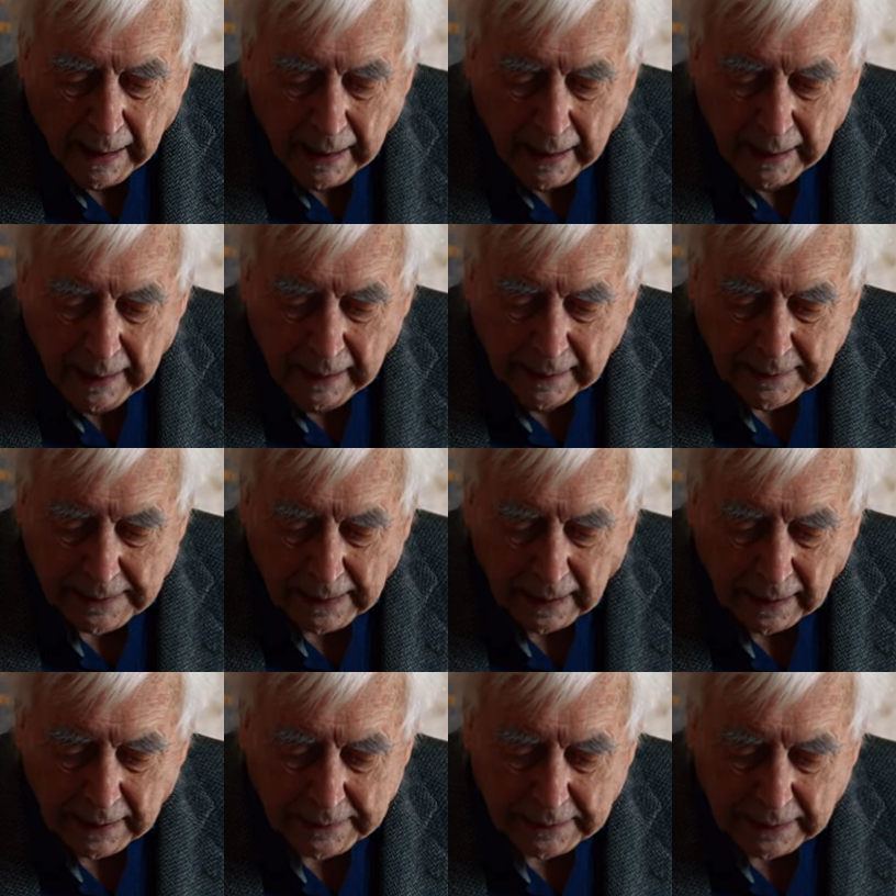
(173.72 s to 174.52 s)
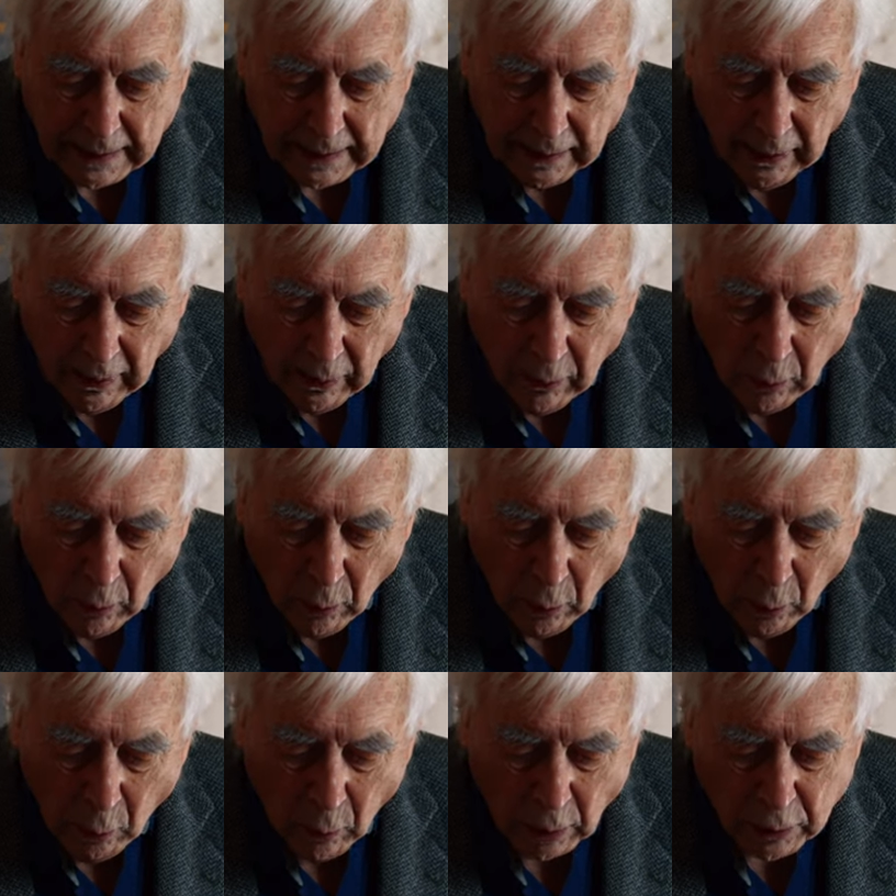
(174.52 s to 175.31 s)
He is asking,
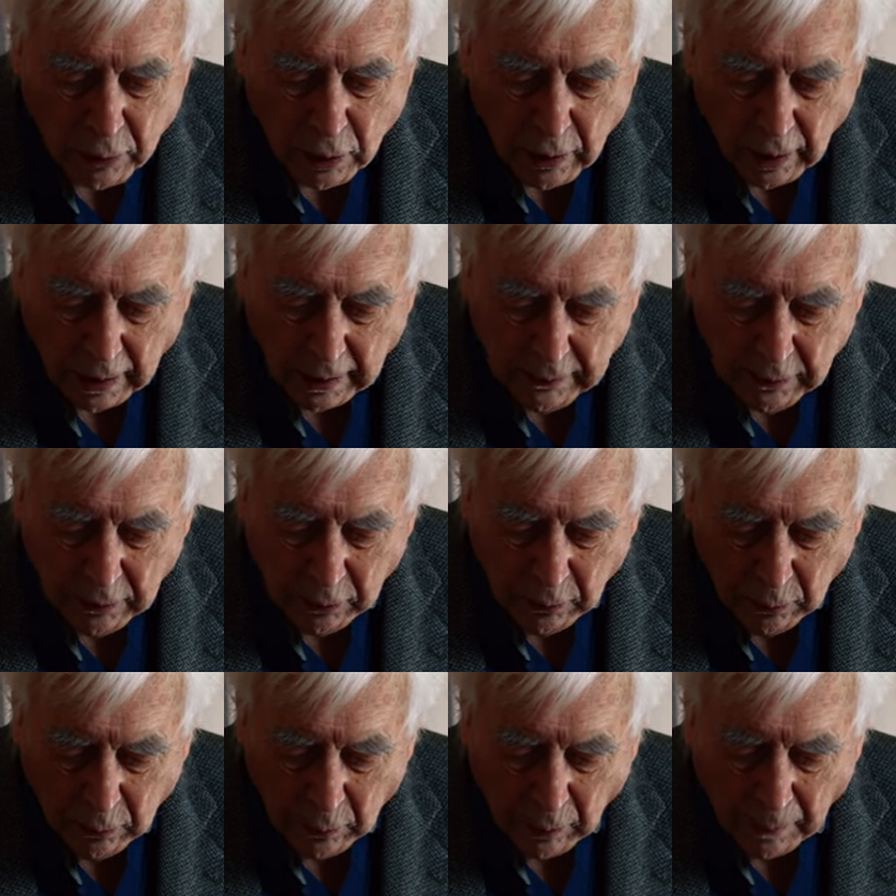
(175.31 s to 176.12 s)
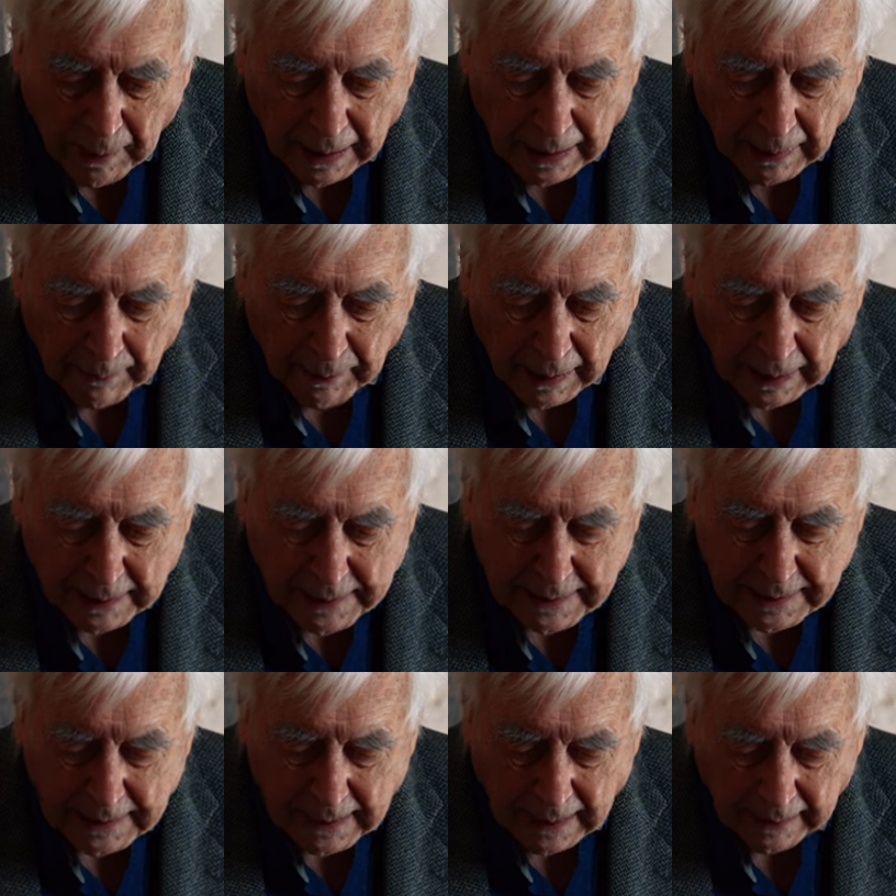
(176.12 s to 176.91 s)
what shall I do about my
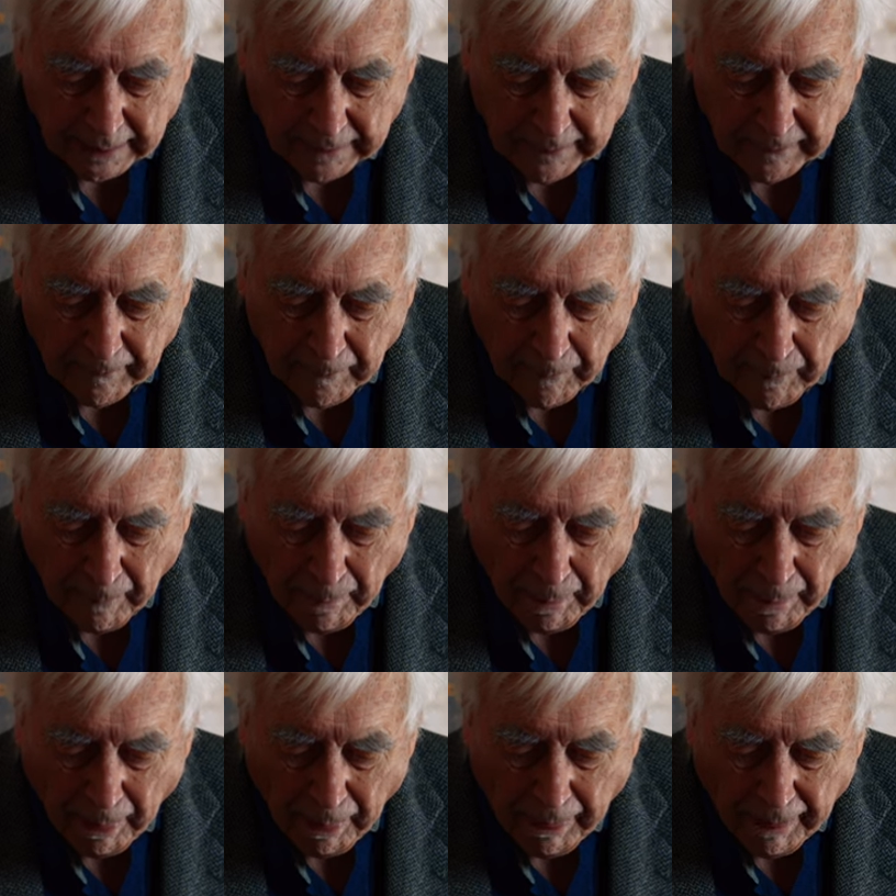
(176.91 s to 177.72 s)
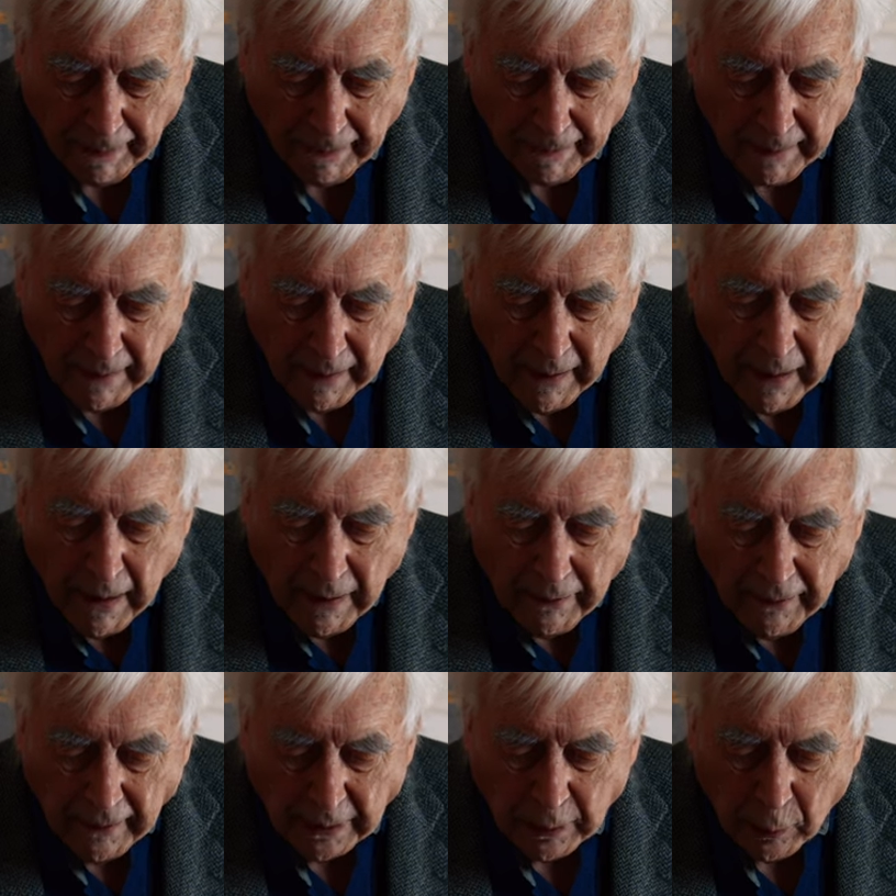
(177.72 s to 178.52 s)
son?'
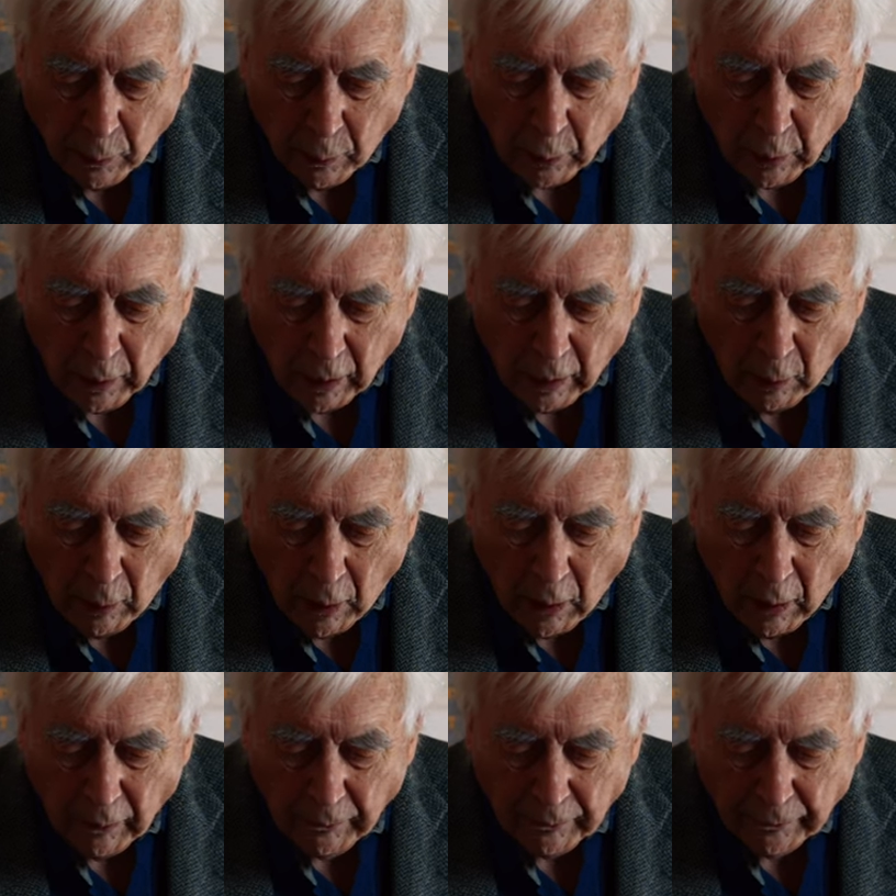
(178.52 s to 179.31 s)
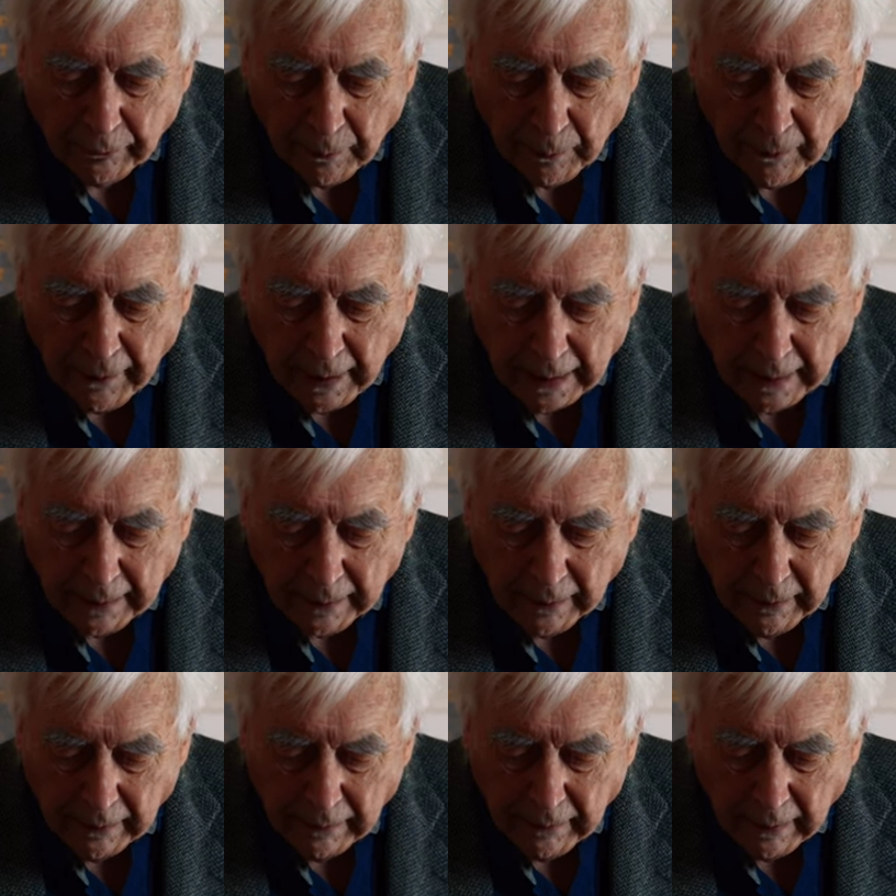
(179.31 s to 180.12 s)
Then you will go on from
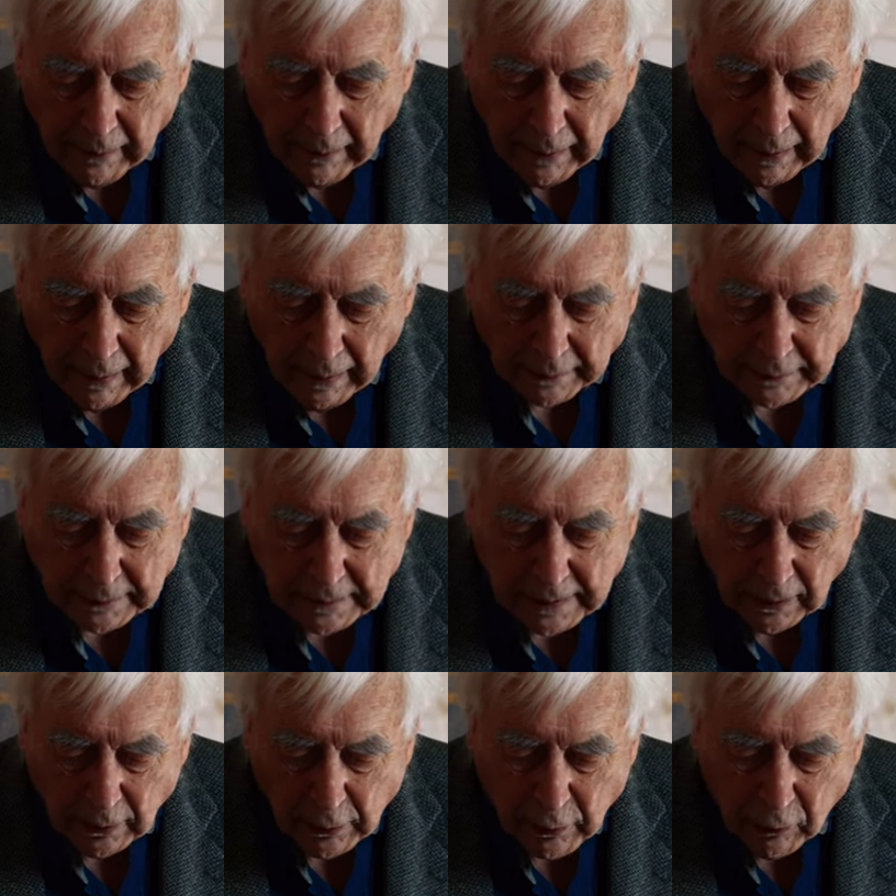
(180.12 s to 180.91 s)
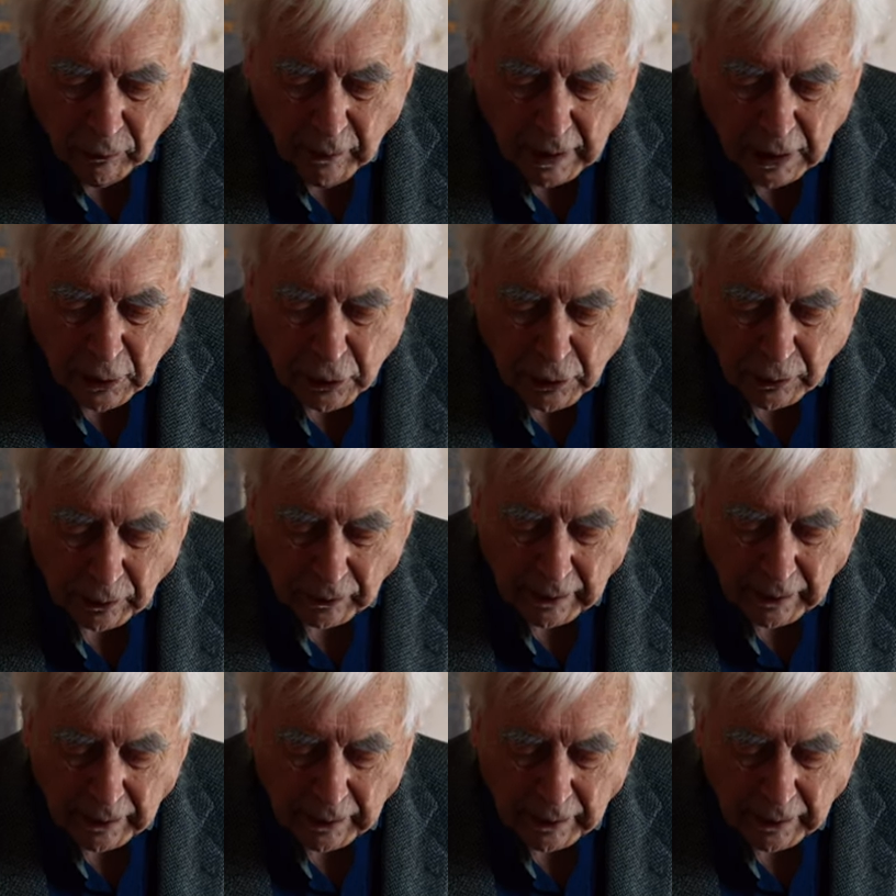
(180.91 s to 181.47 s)
there until you reach the